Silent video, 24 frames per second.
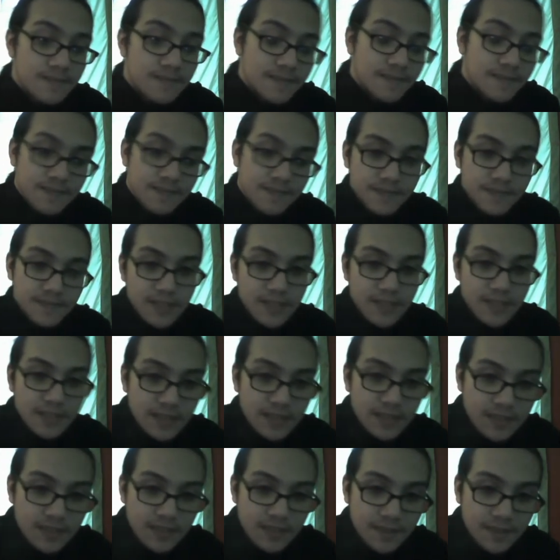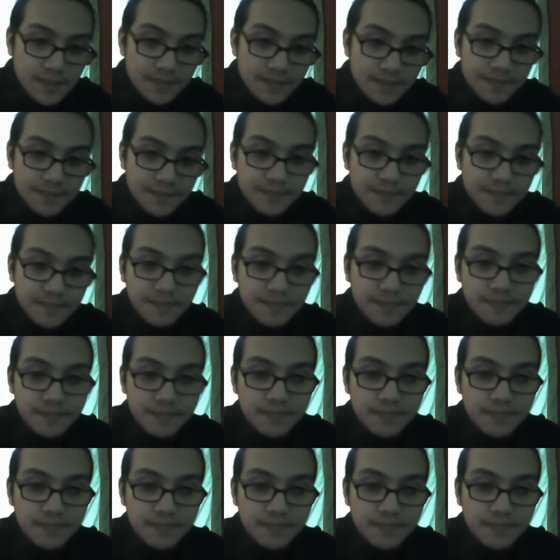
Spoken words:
(no one is talking)